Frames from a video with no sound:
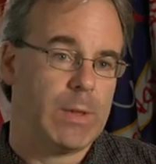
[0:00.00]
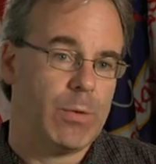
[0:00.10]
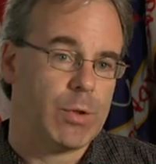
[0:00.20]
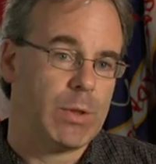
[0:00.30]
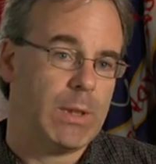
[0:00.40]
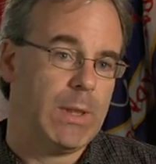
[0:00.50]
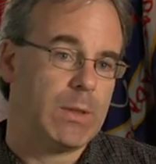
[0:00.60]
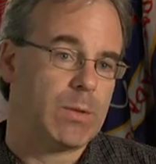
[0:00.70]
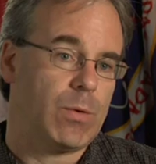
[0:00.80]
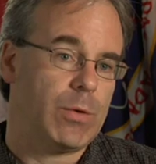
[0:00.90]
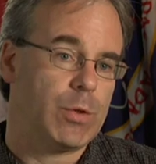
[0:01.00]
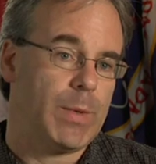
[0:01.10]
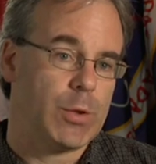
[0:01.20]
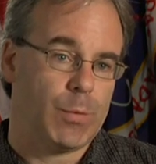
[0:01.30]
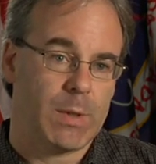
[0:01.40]
the ocean heat storage
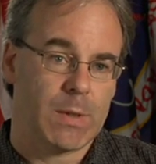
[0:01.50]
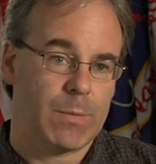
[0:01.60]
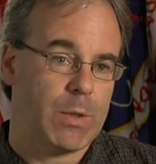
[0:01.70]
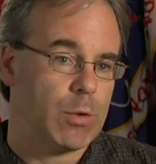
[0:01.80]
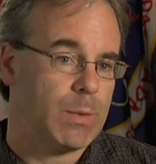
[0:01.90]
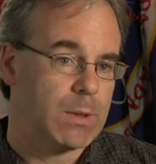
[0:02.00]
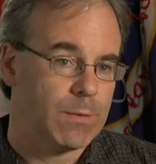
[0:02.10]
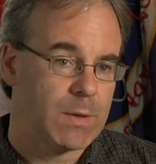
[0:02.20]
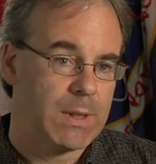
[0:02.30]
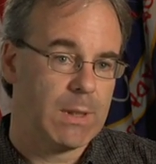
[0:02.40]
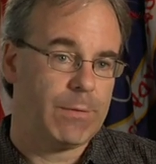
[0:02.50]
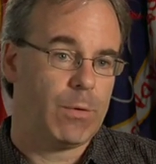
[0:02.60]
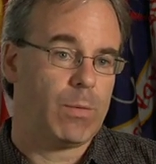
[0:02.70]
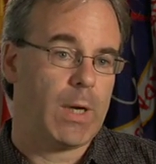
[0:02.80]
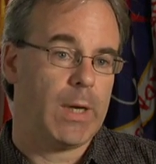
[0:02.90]
measurements, measurements of sea
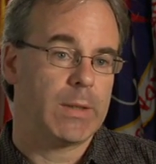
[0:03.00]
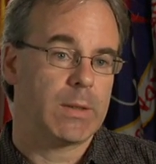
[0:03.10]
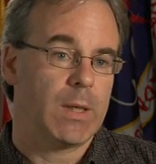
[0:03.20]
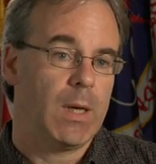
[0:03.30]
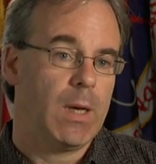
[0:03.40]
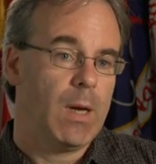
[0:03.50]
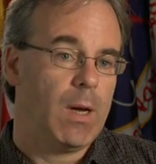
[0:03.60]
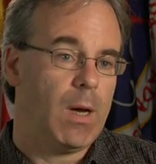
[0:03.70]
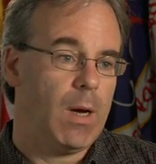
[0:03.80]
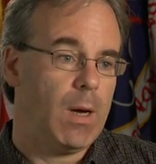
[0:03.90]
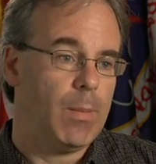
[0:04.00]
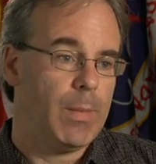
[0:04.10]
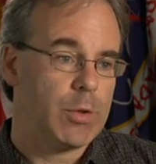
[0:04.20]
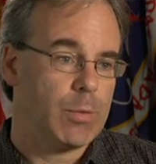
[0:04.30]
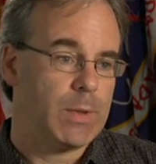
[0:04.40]
level rise, uh,
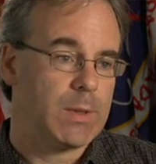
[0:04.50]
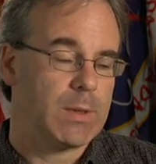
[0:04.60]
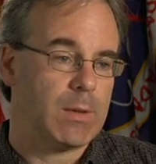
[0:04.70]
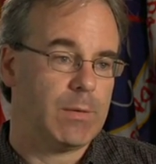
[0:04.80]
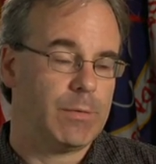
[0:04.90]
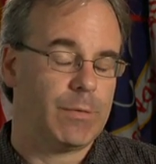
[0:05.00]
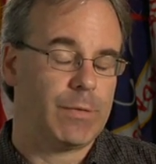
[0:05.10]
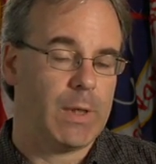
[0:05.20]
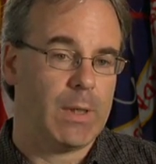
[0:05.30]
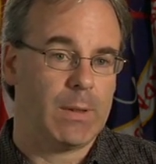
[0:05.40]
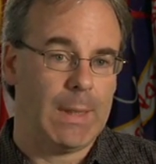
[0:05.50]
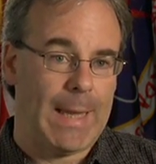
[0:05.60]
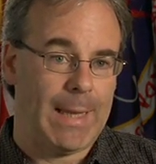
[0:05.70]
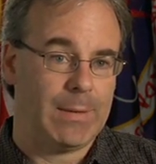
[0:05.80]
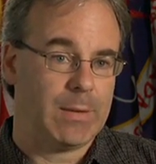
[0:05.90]
measurements of uh,
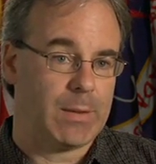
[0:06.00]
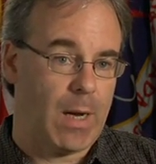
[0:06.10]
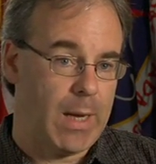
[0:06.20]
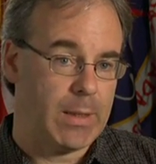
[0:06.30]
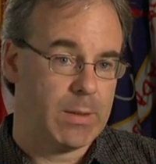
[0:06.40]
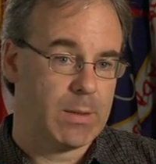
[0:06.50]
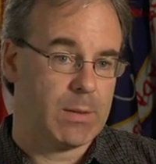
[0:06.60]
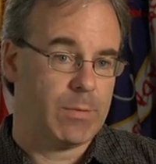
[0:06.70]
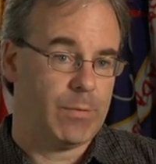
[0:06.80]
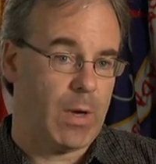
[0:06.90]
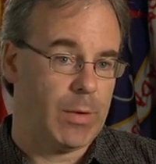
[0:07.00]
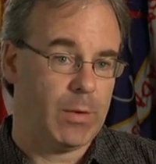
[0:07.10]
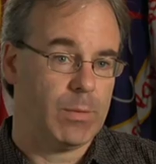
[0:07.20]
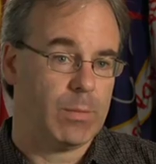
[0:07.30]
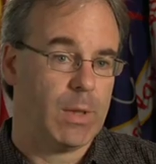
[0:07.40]
land ice
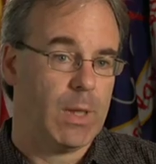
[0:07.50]
volume,